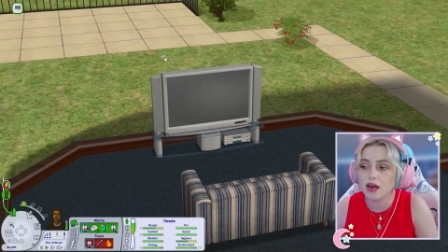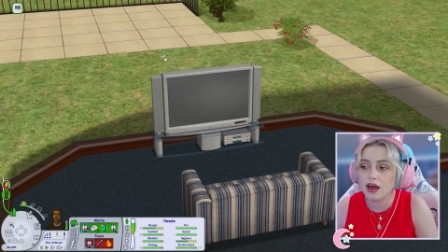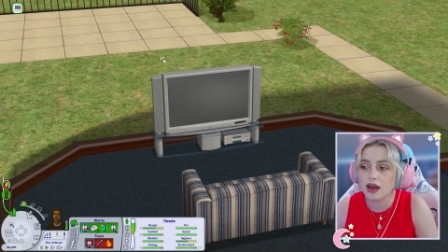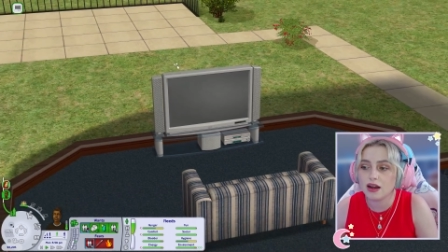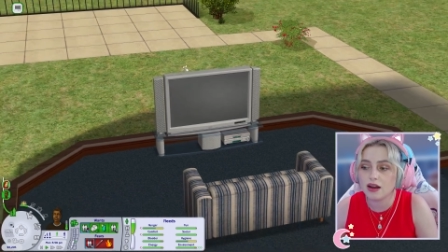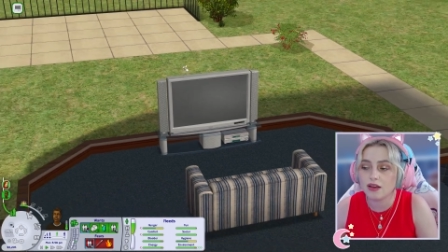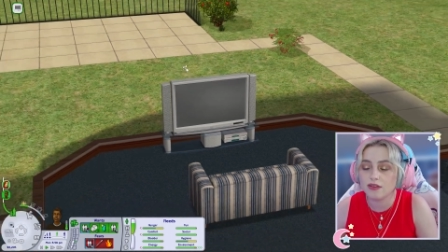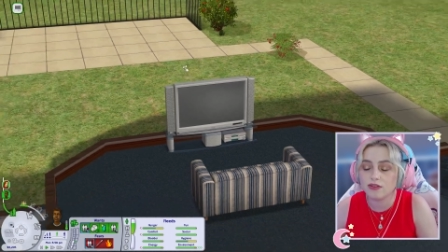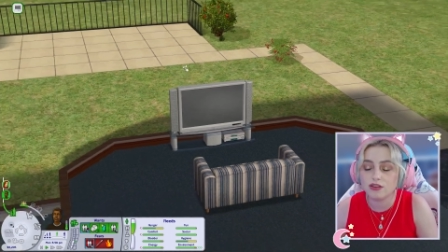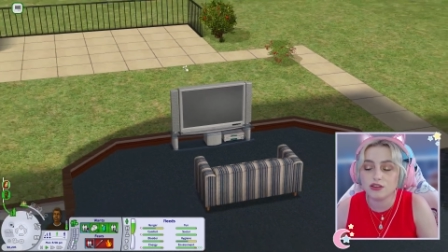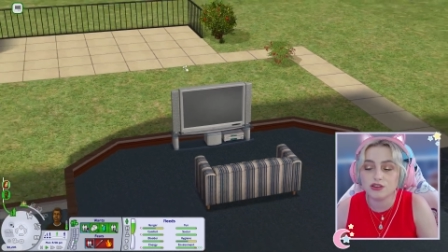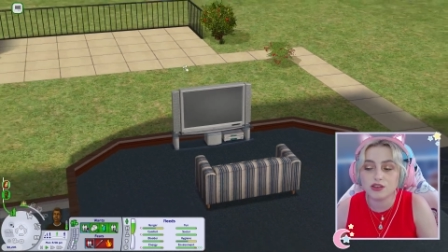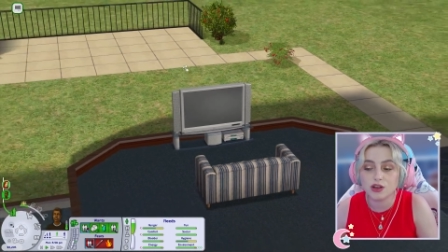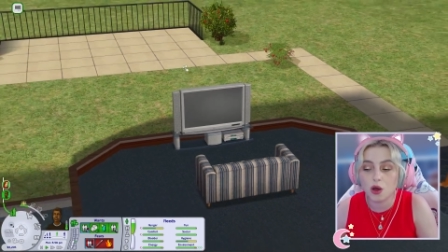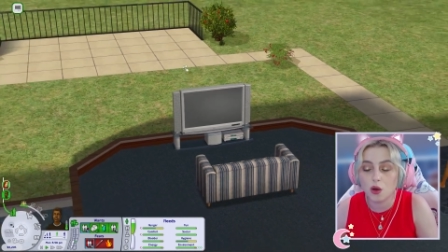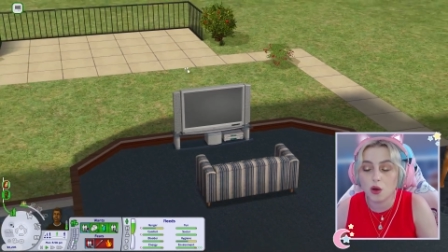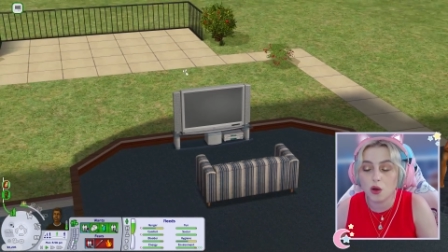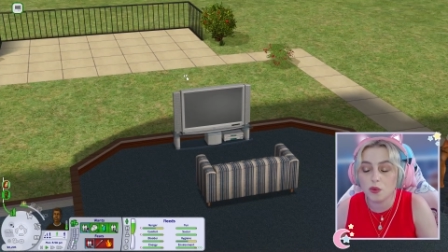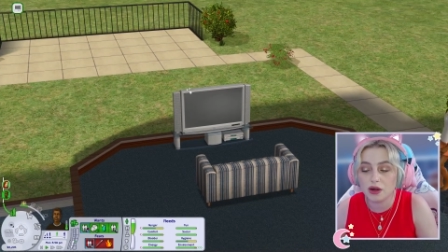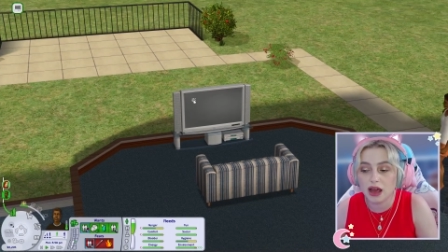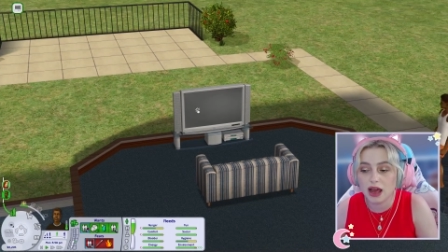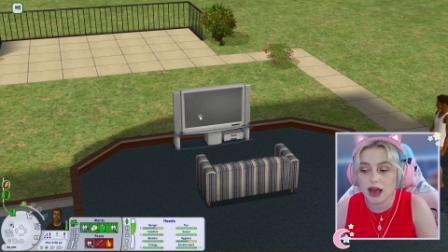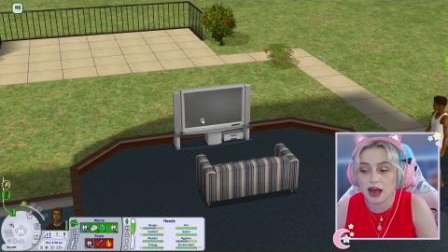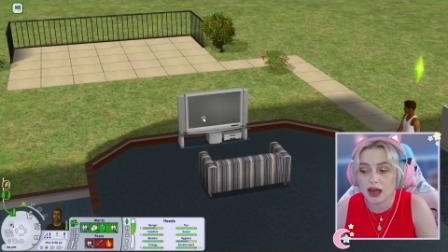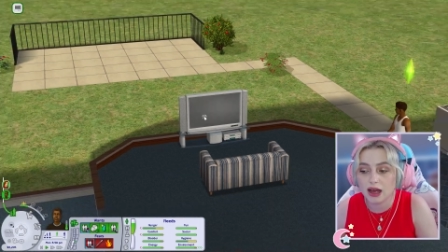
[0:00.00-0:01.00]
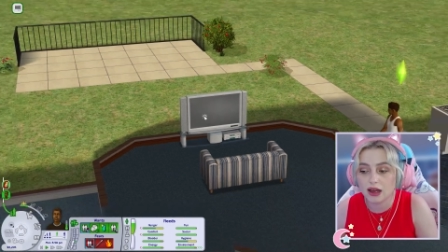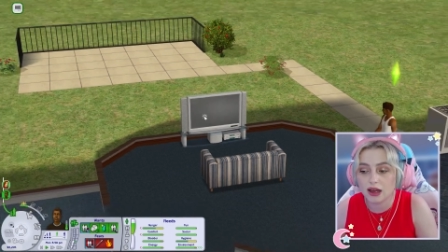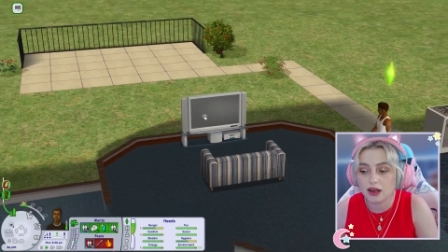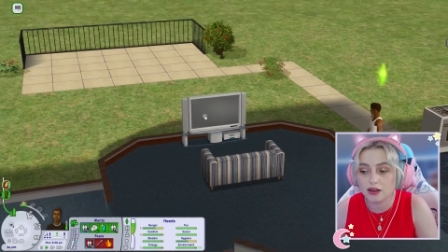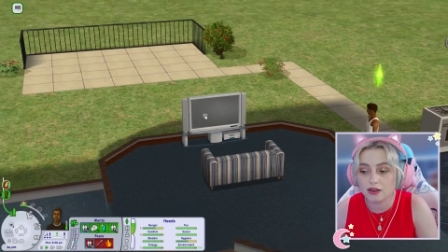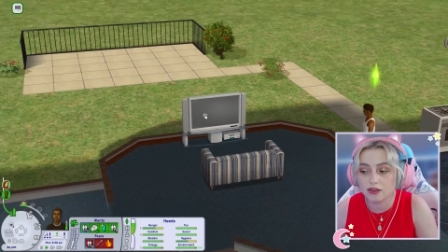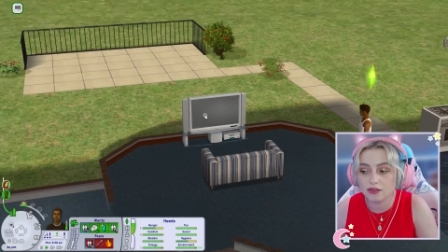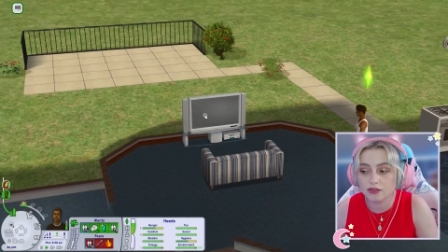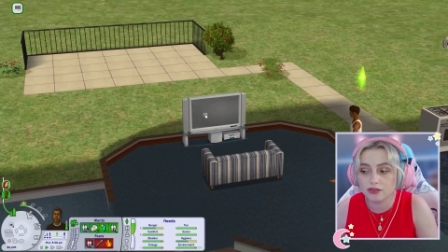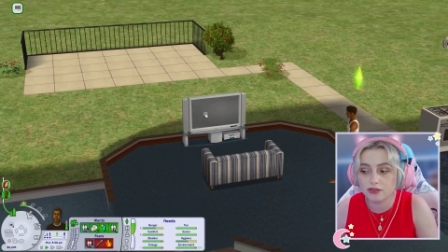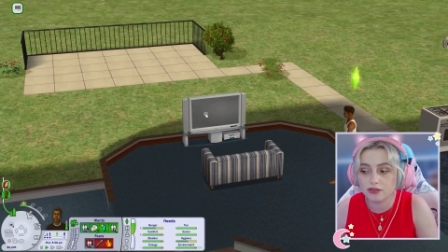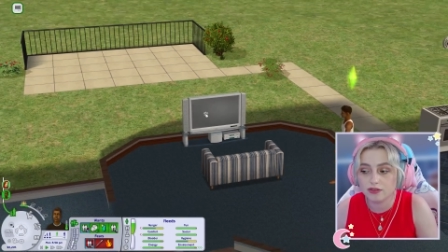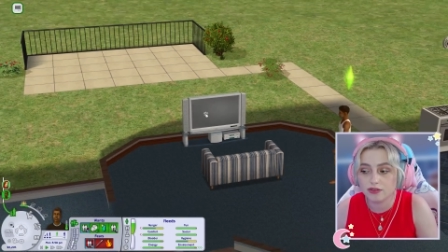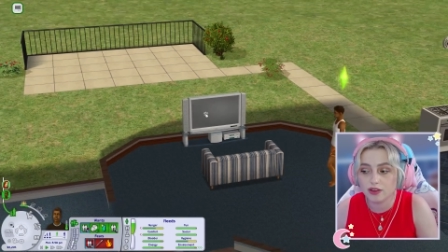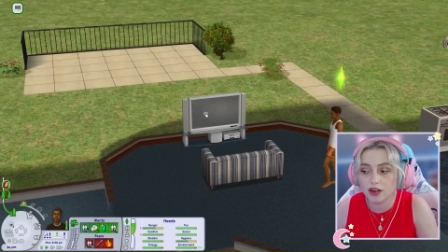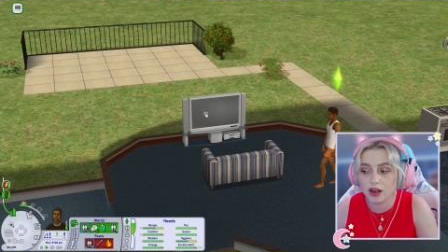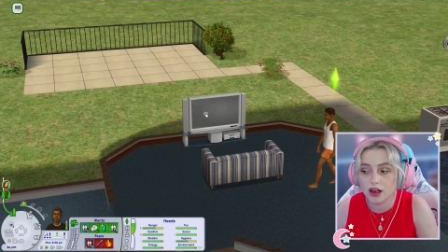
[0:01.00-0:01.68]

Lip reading: And if you don't have